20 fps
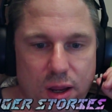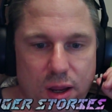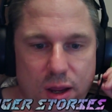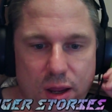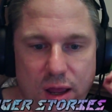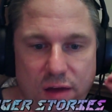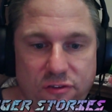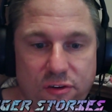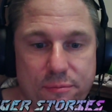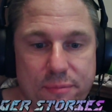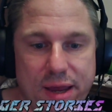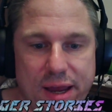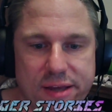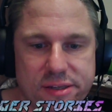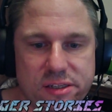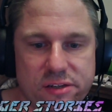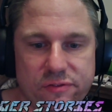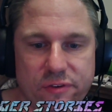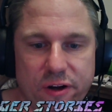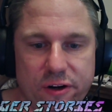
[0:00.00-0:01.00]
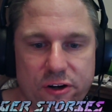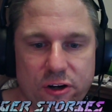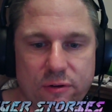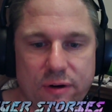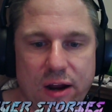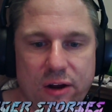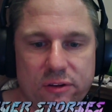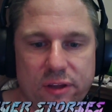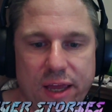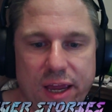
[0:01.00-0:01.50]
of a massive
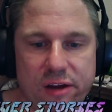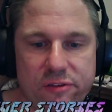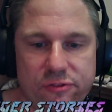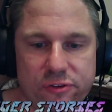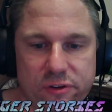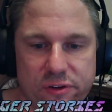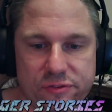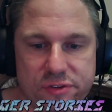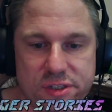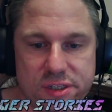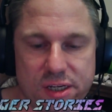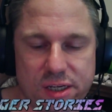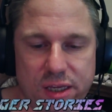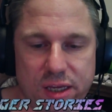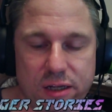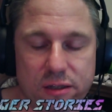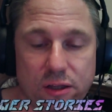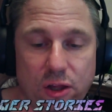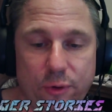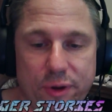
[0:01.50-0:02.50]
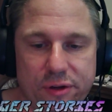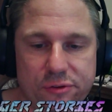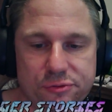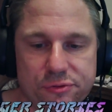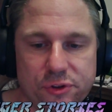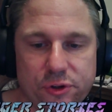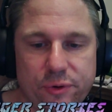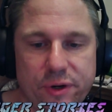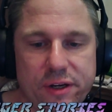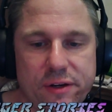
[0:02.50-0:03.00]
underground lake full of sticky, glowing
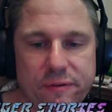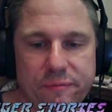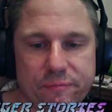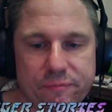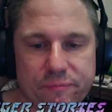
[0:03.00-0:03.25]
fluid.